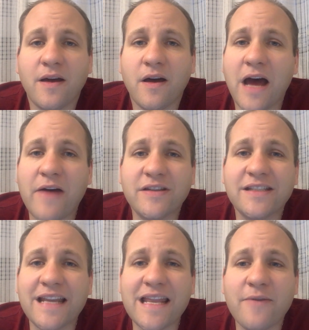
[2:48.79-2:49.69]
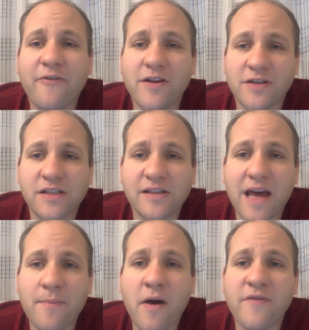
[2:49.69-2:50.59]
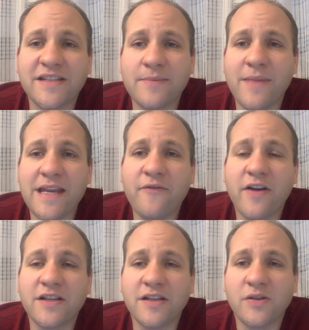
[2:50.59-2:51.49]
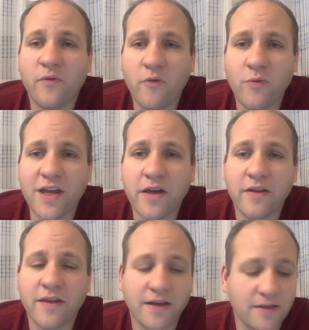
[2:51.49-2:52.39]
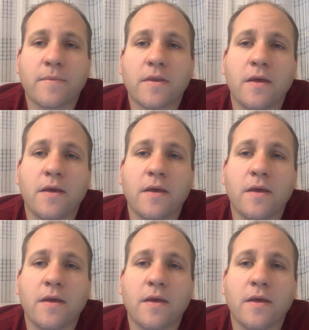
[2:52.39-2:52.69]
I haven't seen any photos of that, but I've seen many photos of all the other things.